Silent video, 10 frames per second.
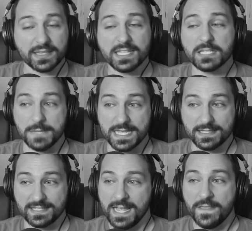But this
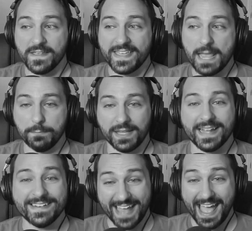means the game
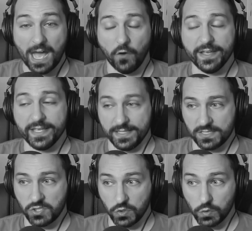plan now
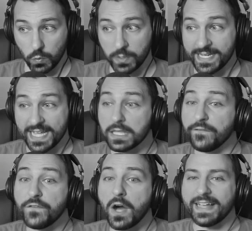is to get the
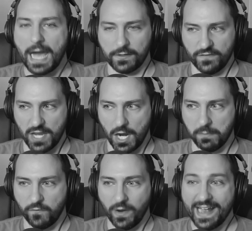fuck out of here
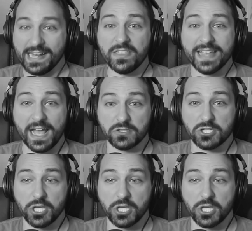before anything else